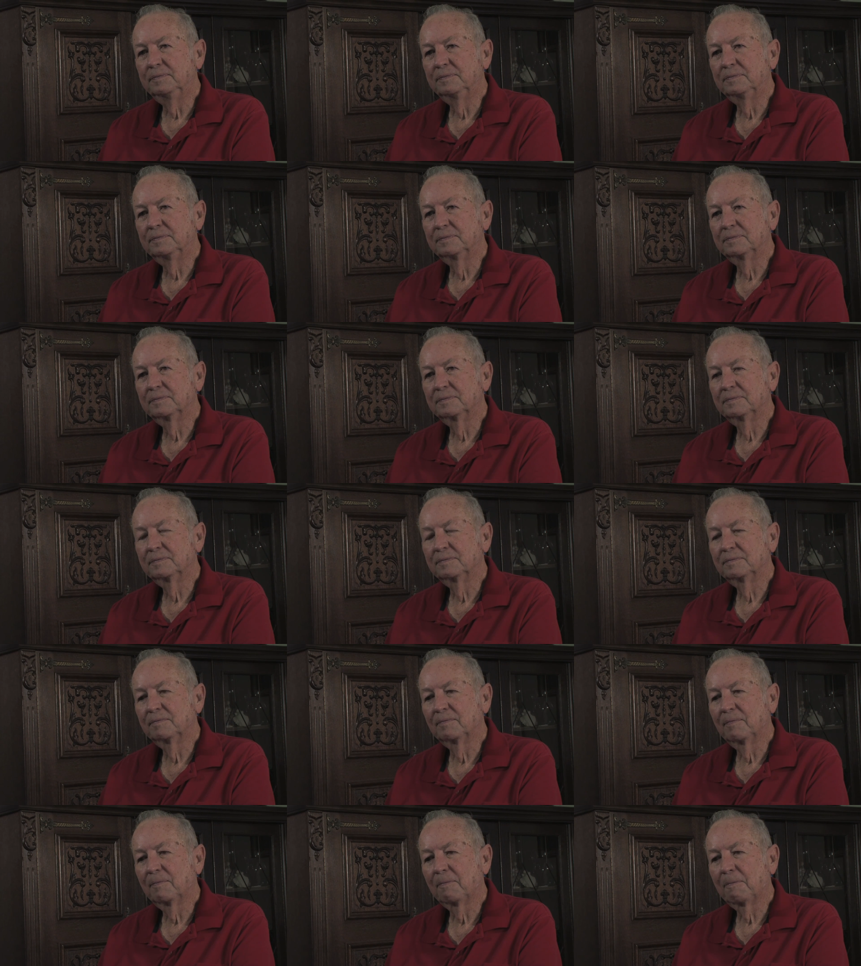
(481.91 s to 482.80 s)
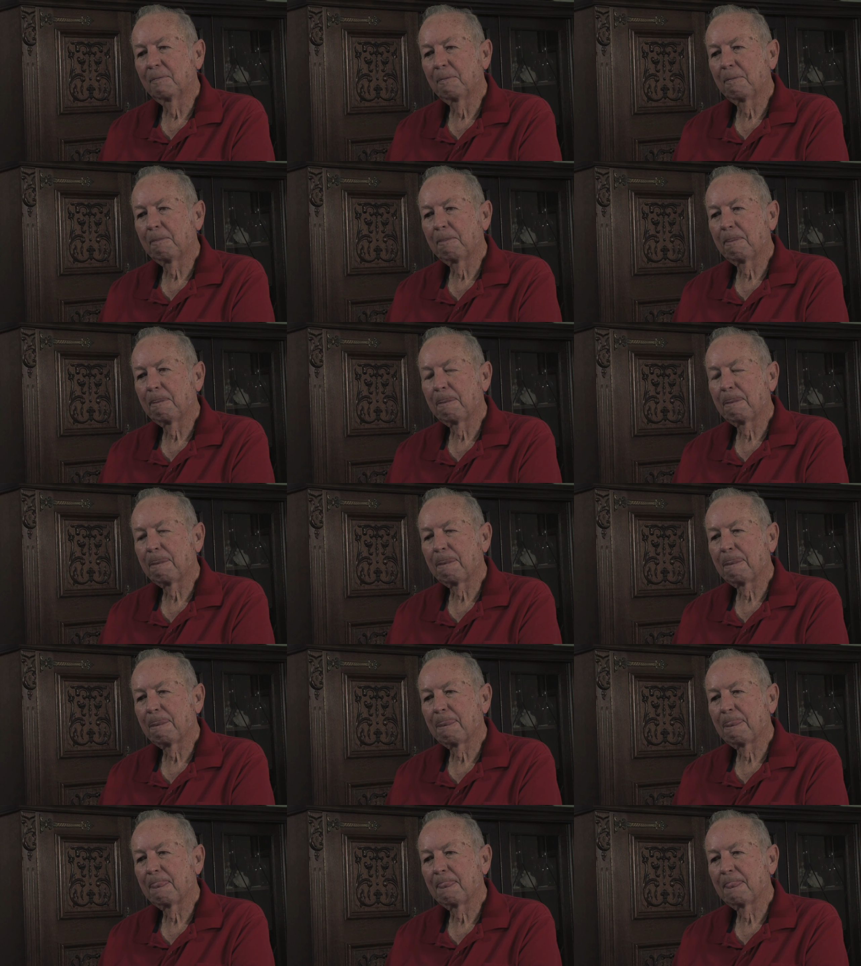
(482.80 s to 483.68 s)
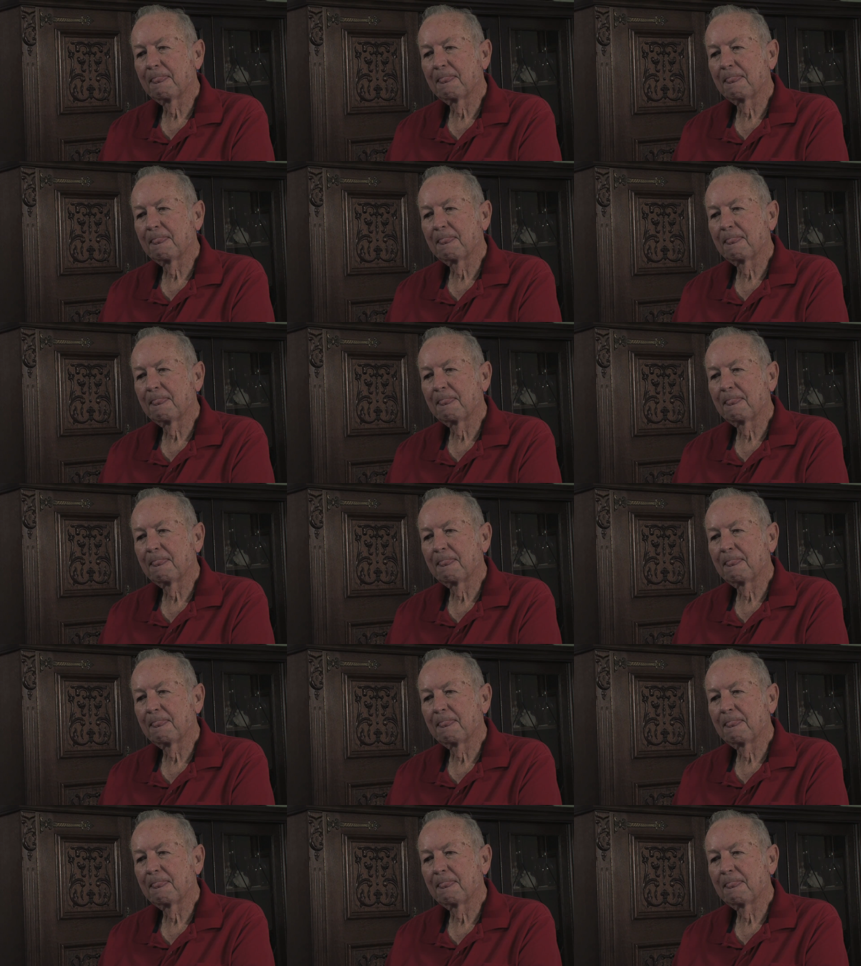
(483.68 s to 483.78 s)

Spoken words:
No one is speaking in this clip.